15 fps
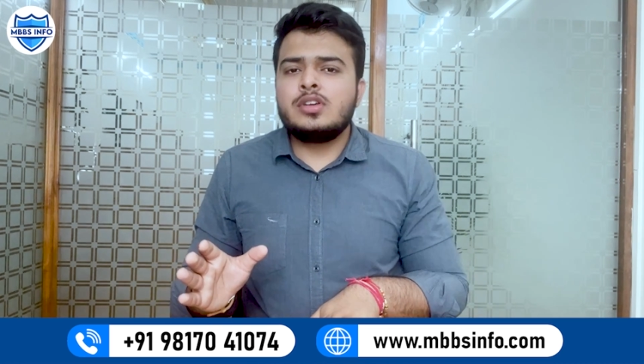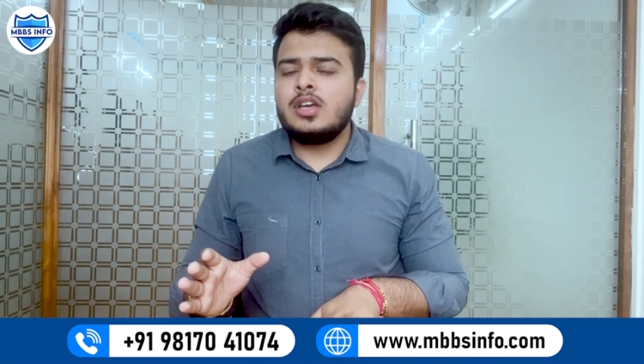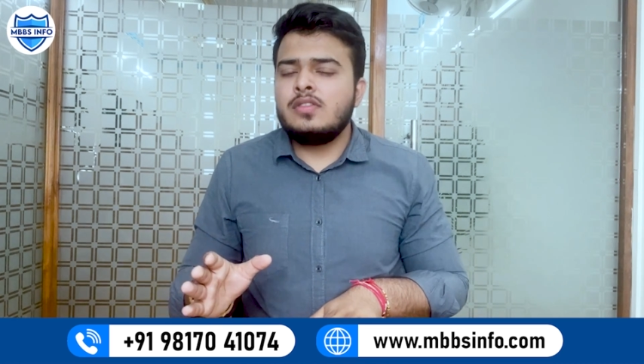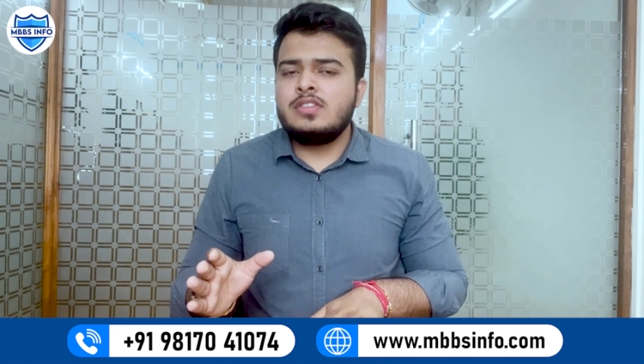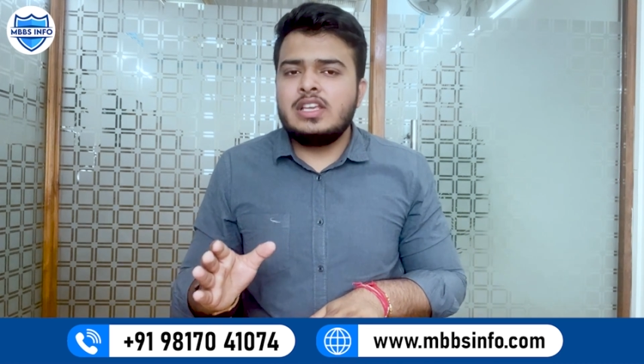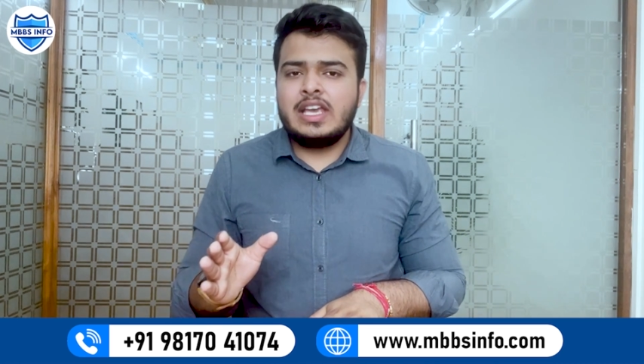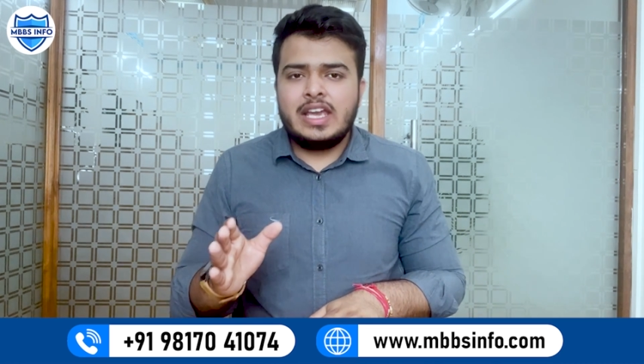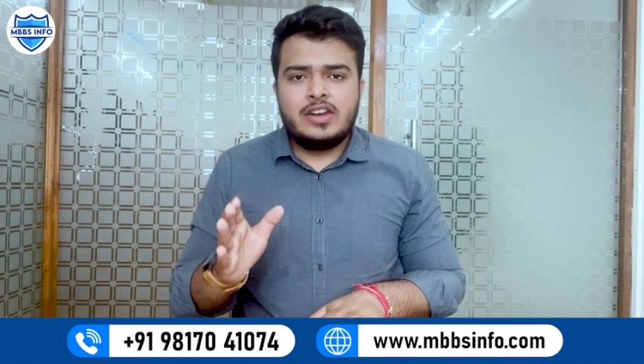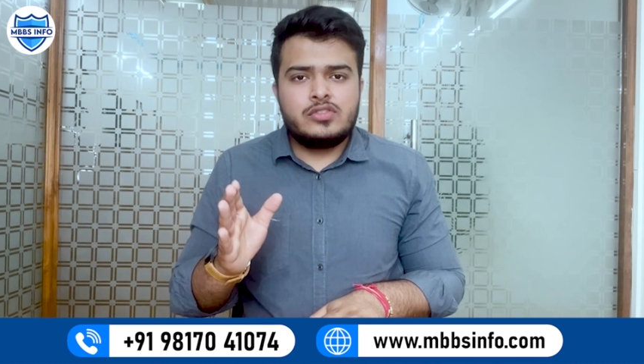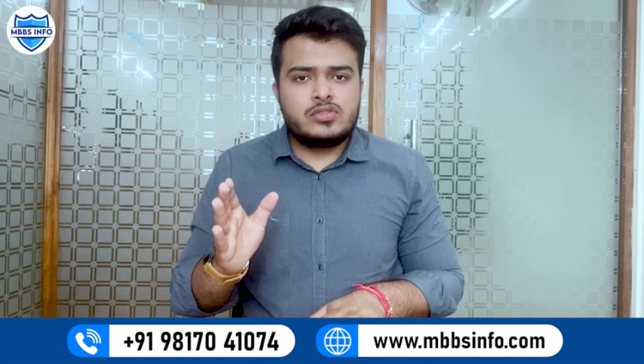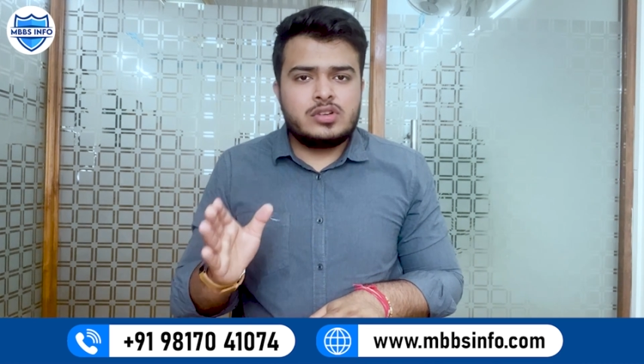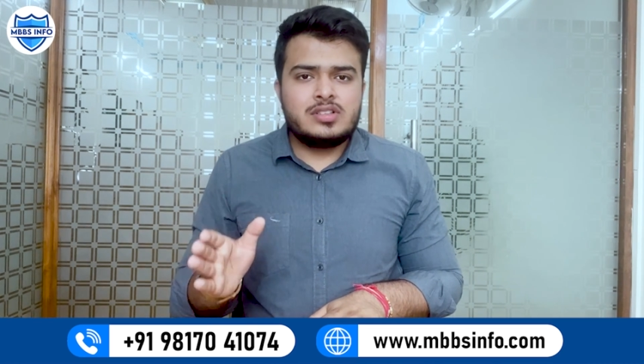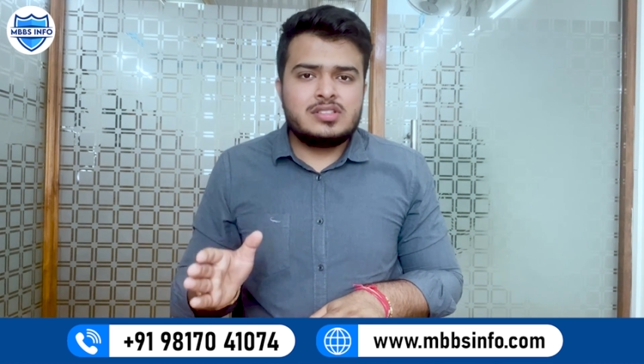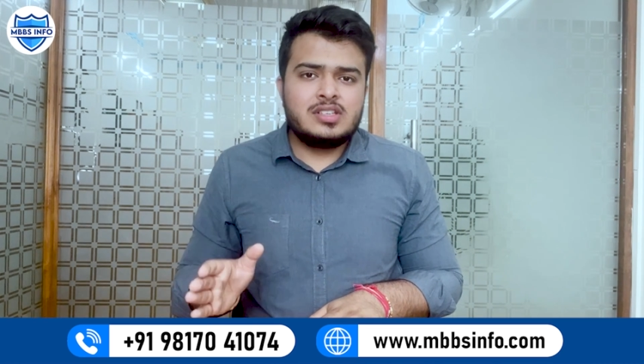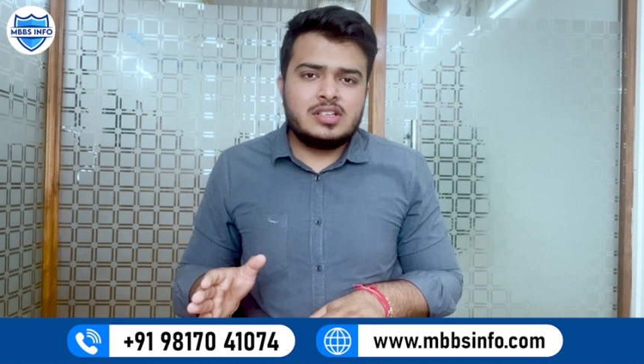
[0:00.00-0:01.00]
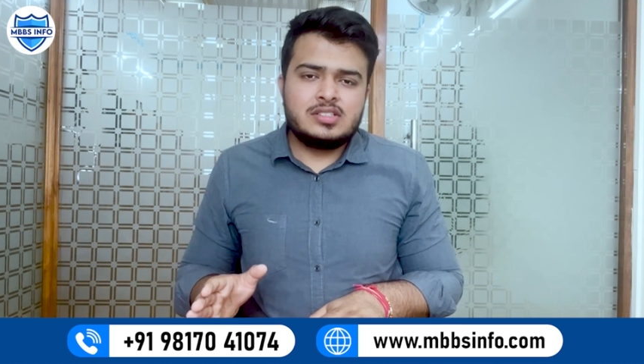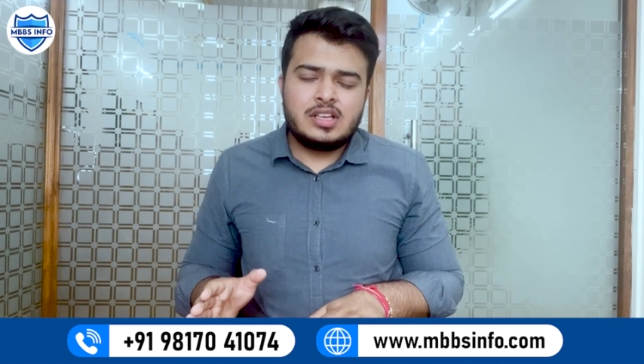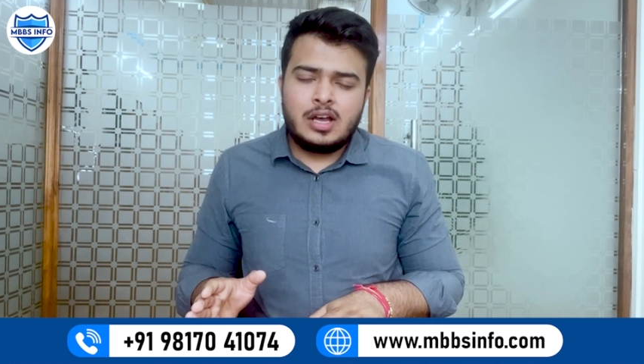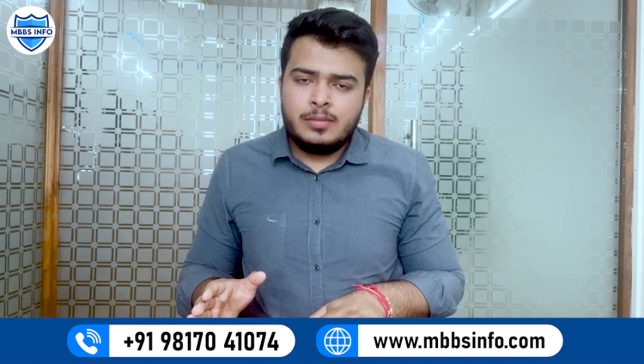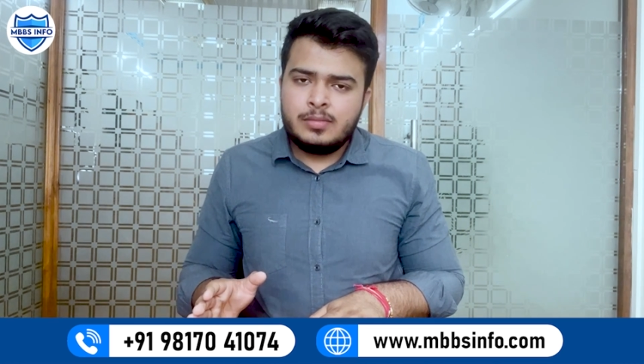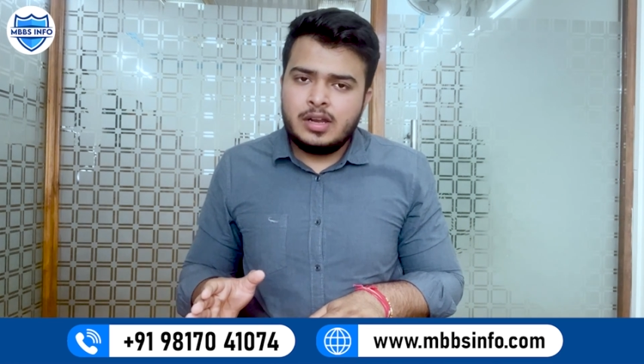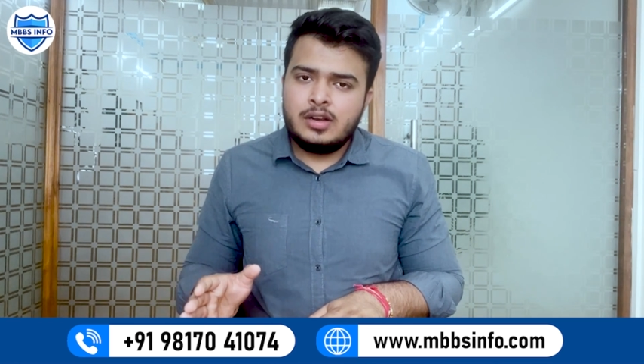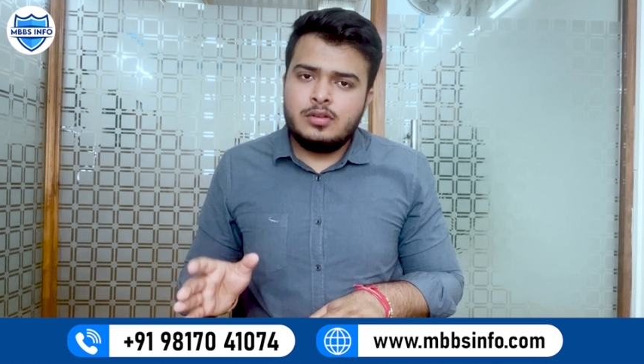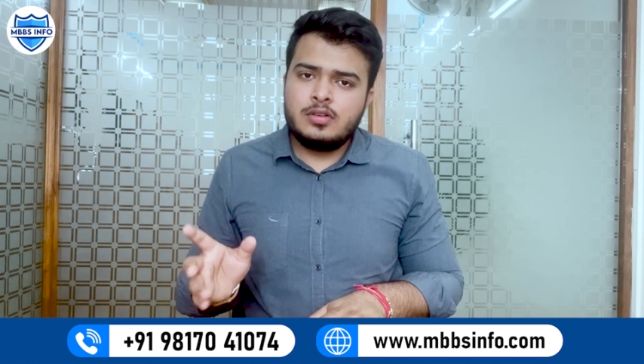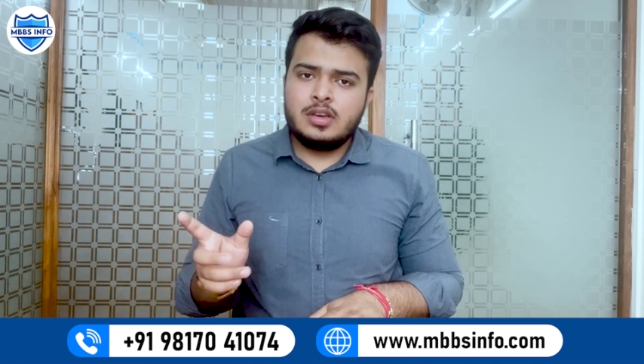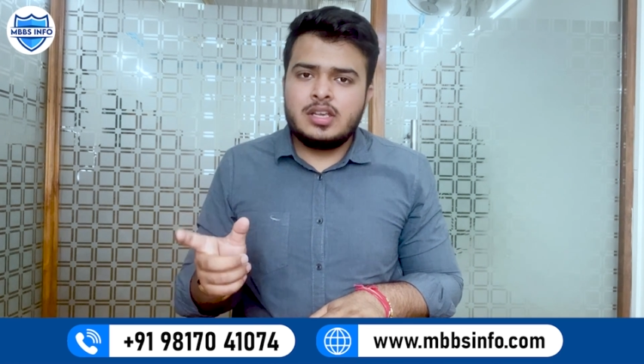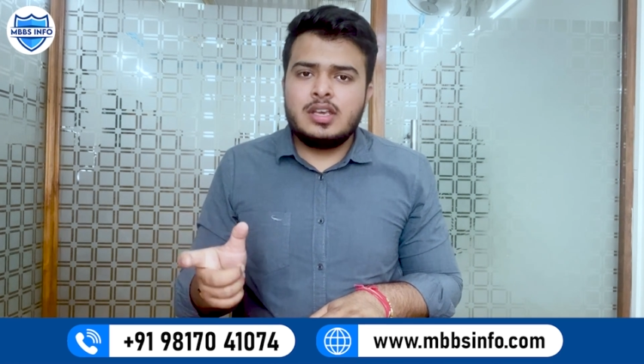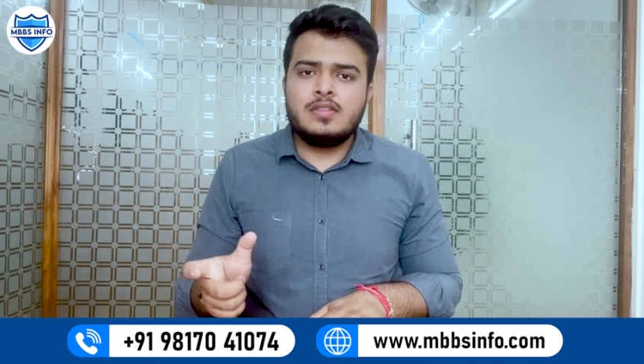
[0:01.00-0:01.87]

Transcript: give the entrance exam and you can